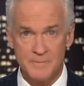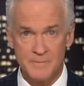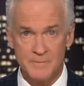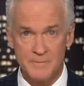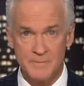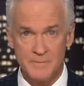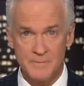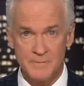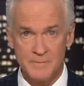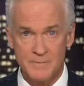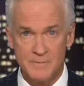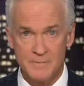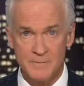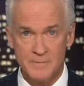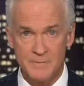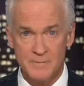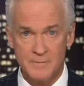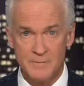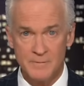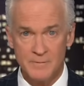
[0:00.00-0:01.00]

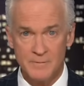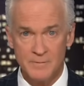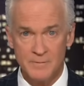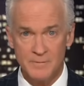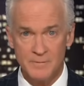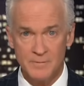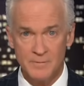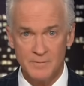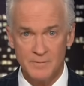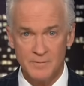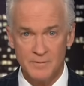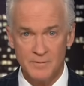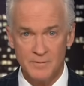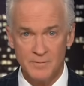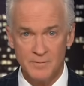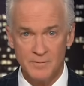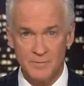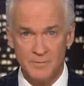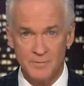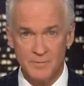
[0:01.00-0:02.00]

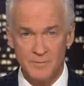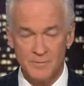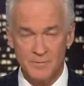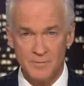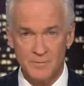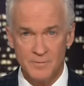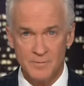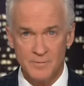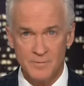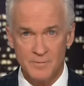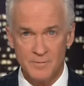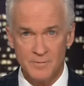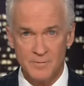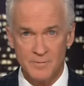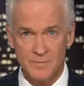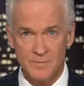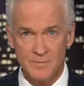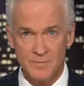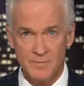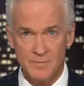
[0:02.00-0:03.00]

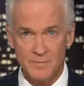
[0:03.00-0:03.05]
(silent)